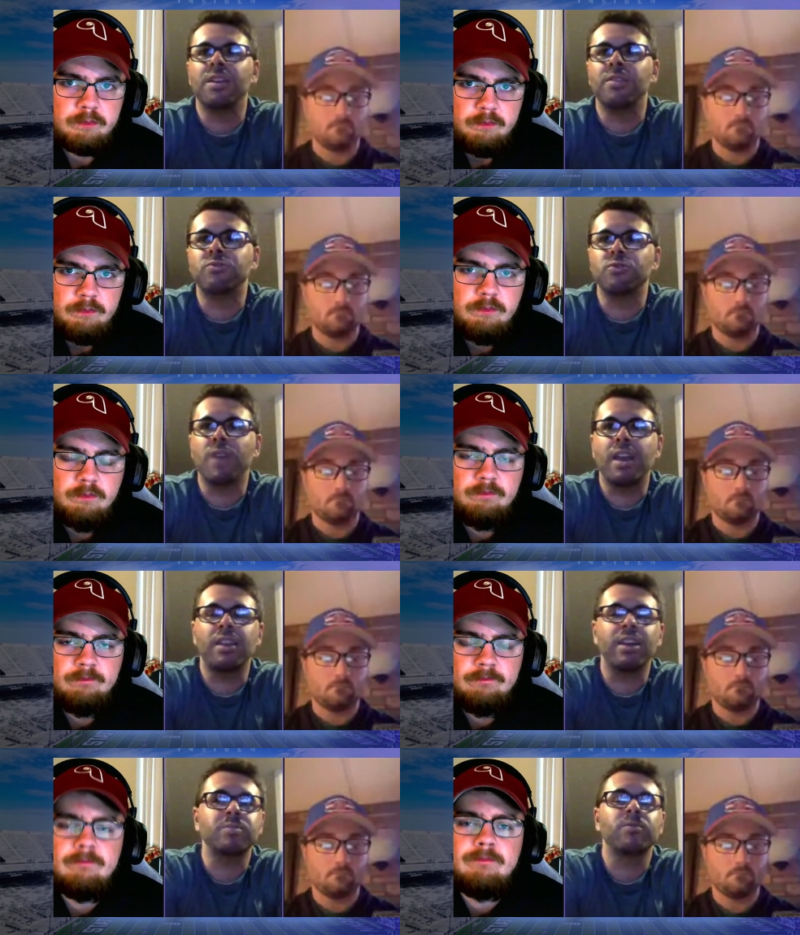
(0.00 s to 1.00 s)
Speaker 1: you know, Drew
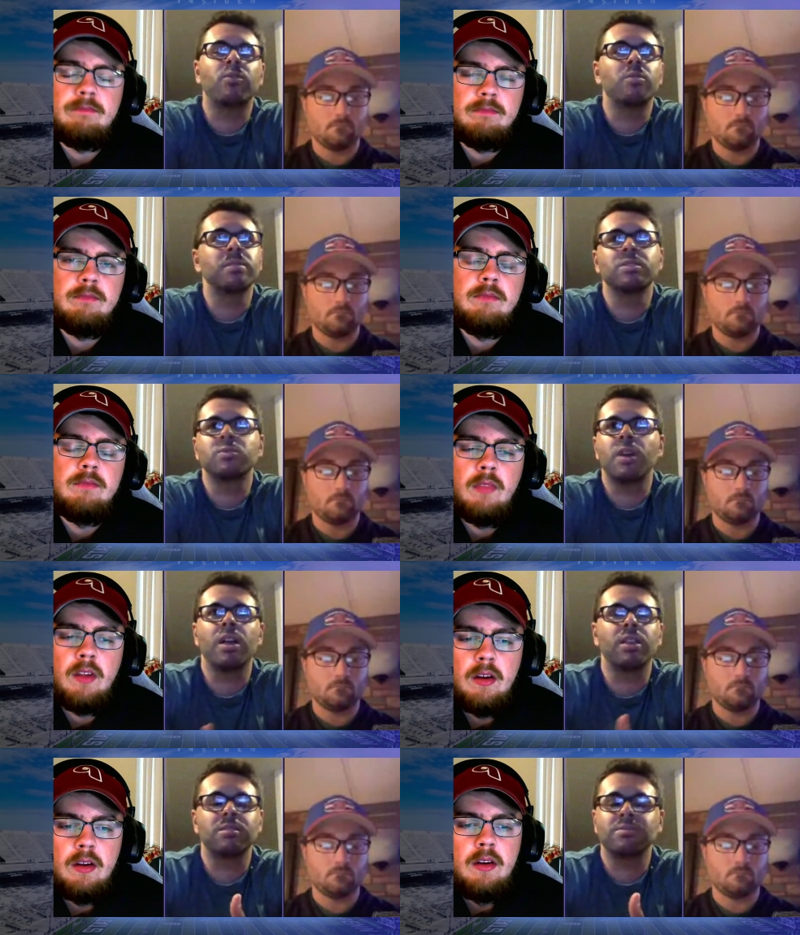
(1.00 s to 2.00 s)
had a nice performance as
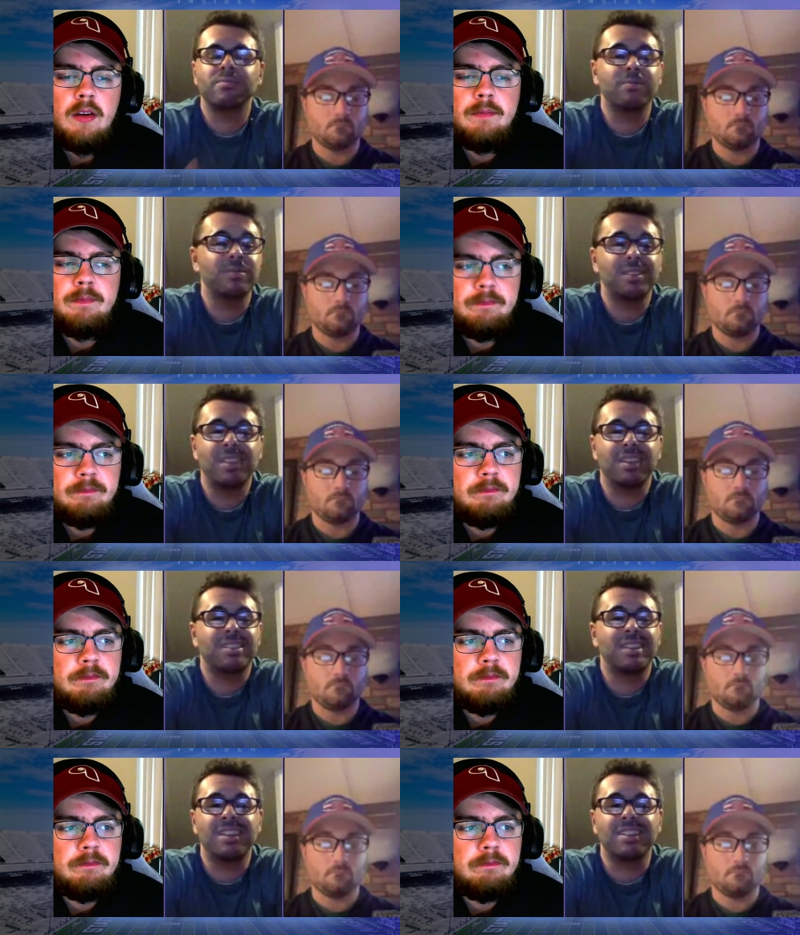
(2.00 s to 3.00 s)
well. And
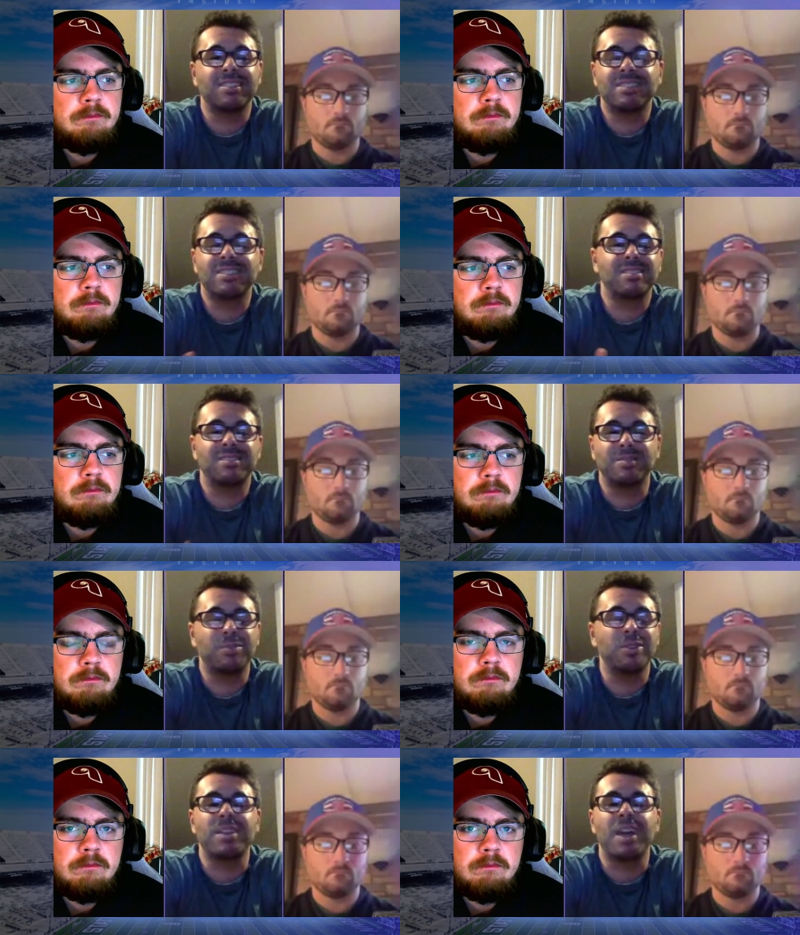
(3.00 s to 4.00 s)
like I said, it's just
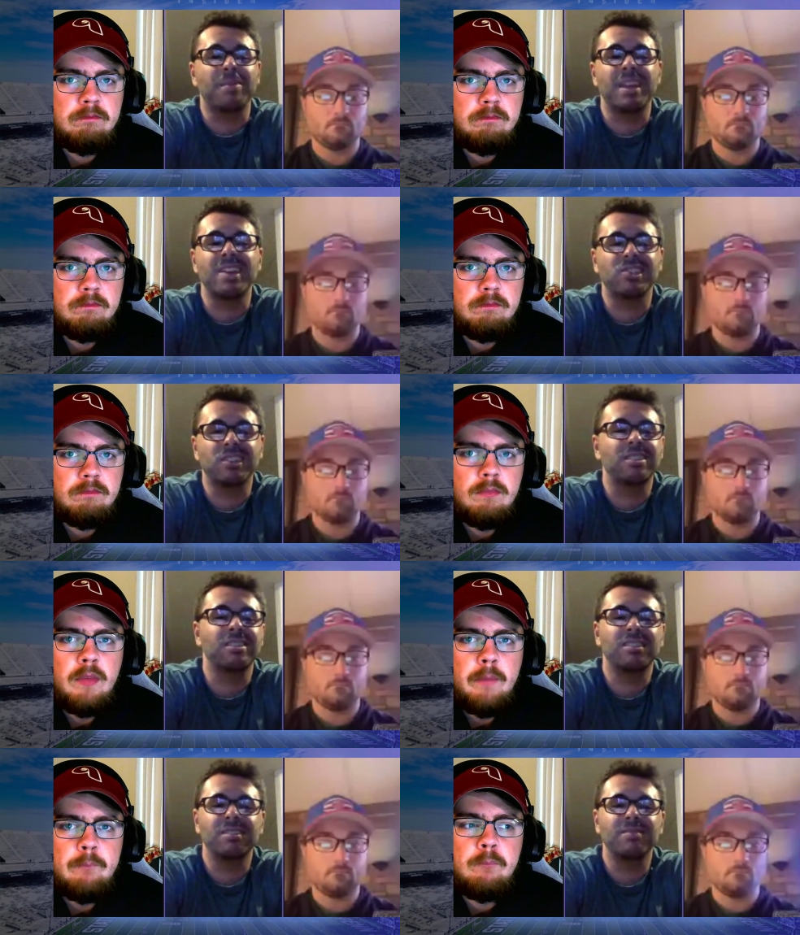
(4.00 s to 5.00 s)
just pure
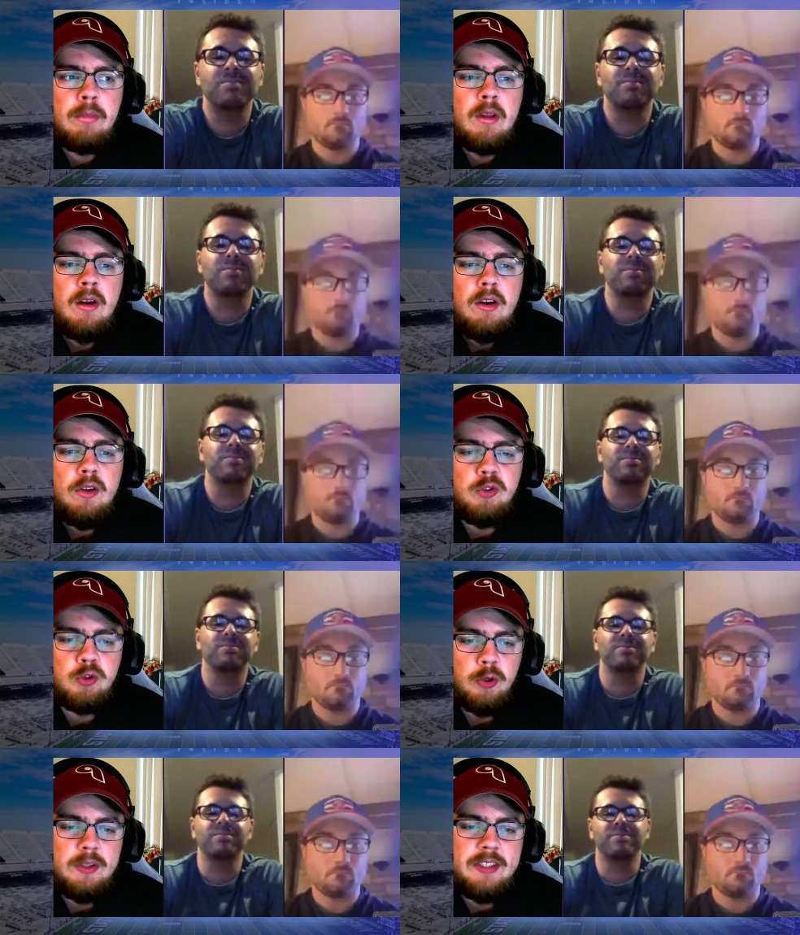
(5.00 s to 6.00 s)
domination.
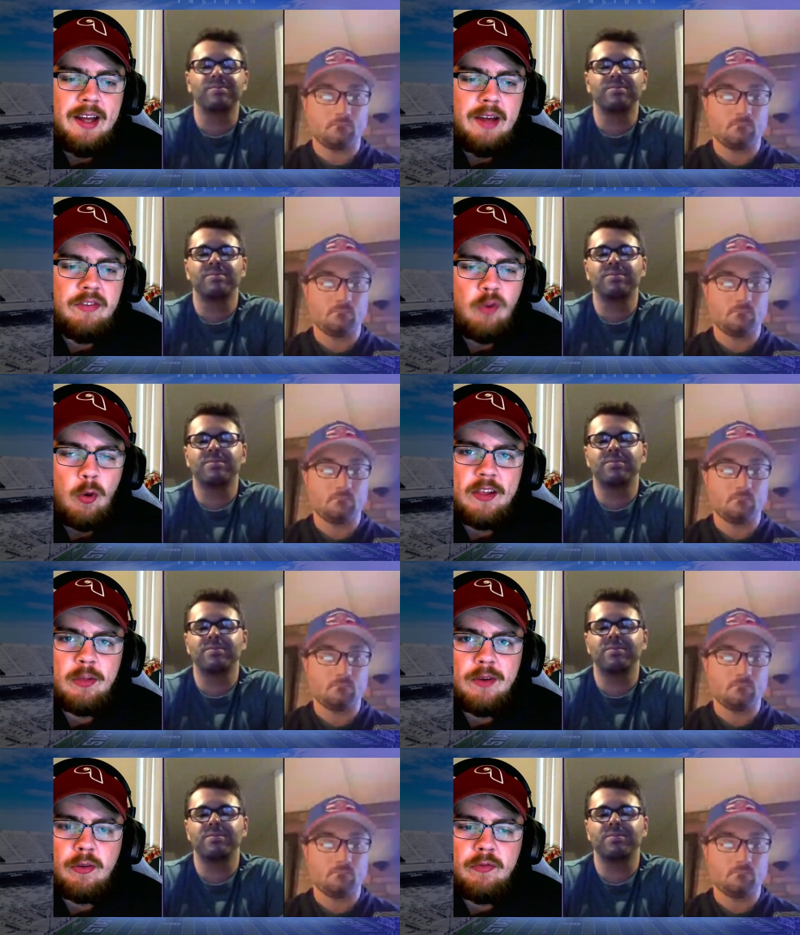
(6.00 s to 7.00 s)
Speaker 2: Drew today,
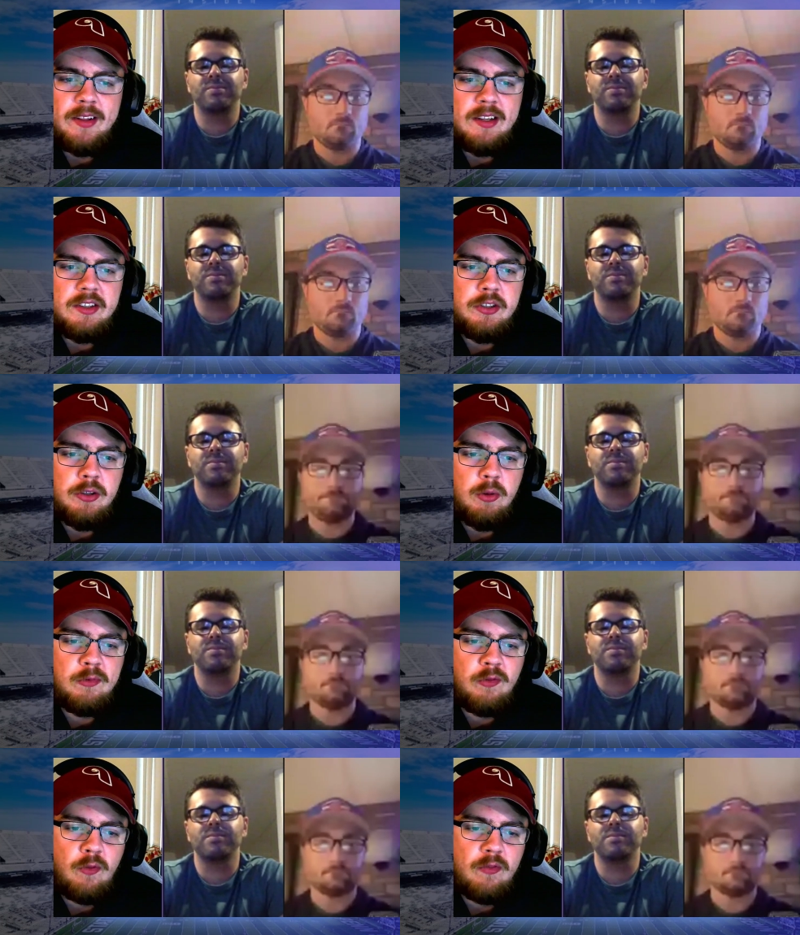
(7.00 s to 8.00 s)
43 for 52,
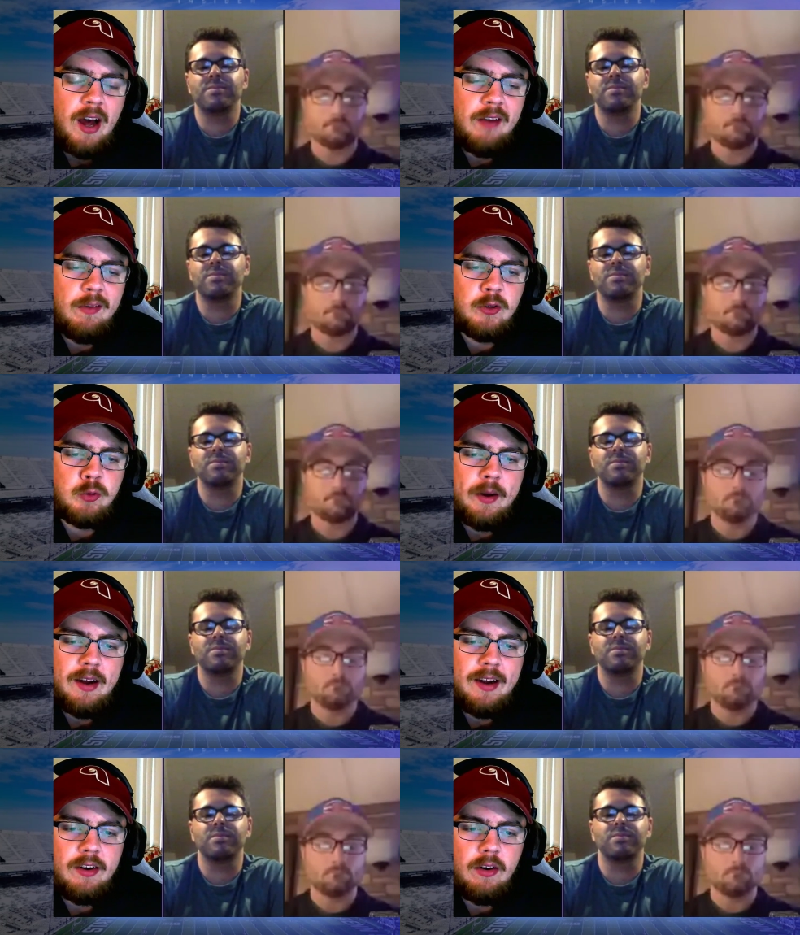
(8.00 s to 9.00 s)

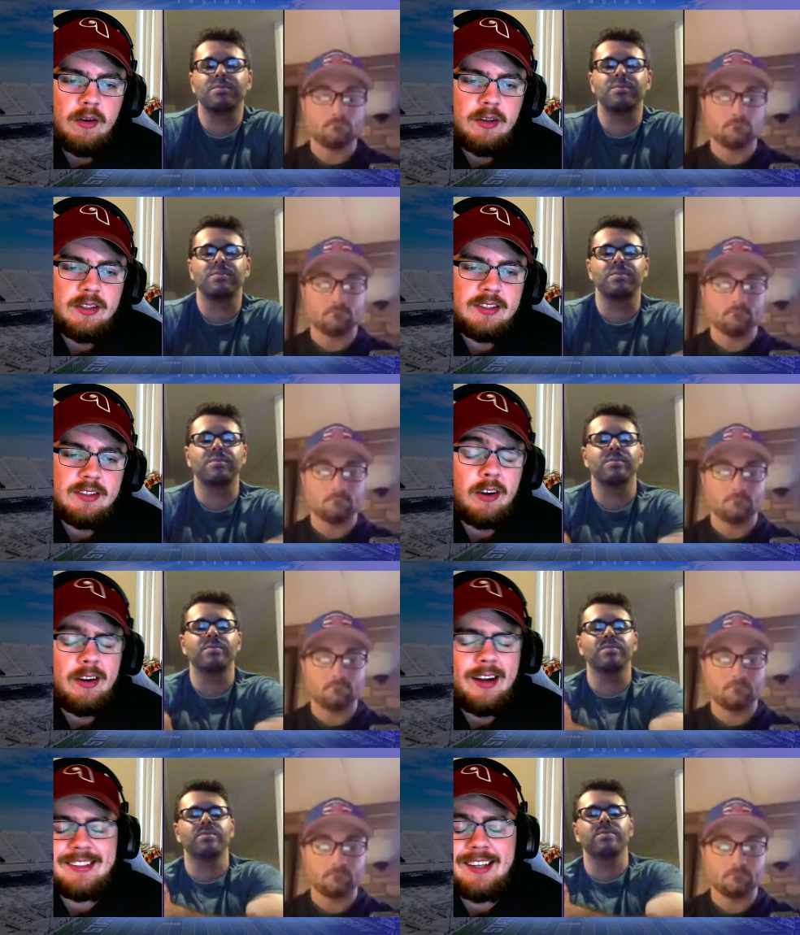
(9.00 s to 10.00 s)
529 yards.
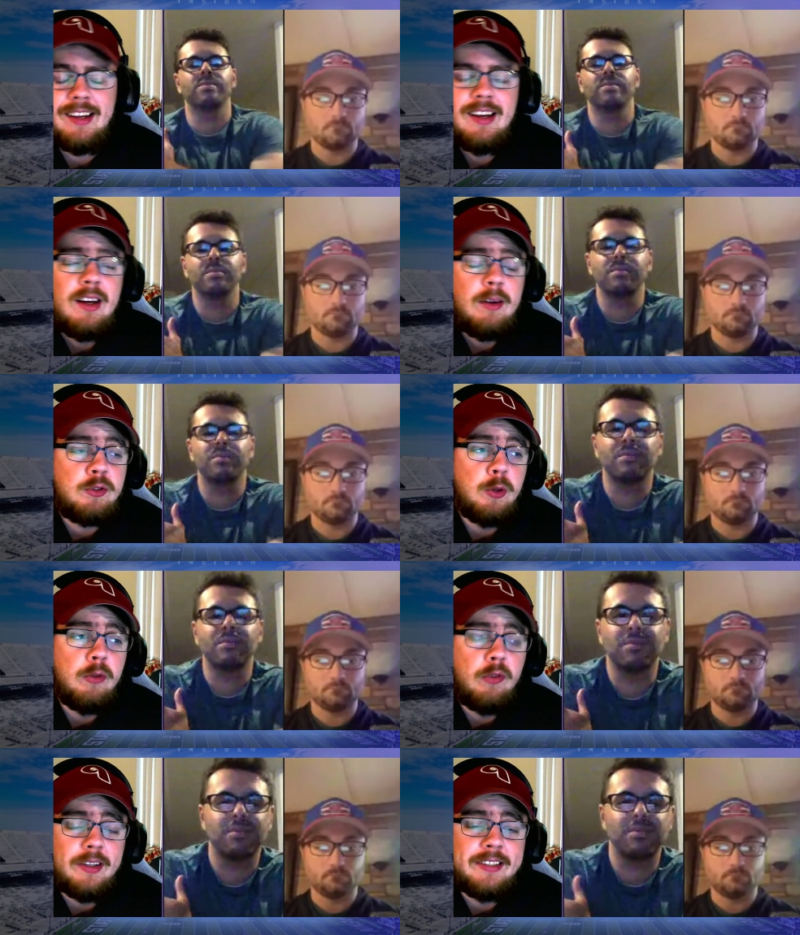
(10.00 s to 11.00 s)
Sorry, not today.
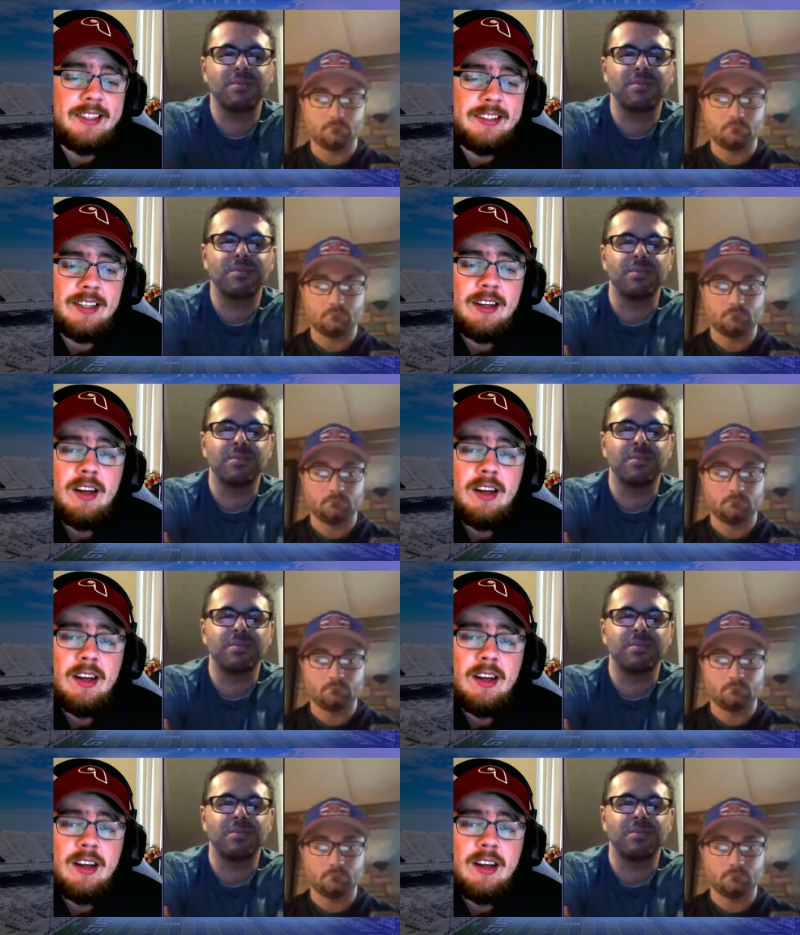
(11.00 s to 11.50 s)
Drew for the season,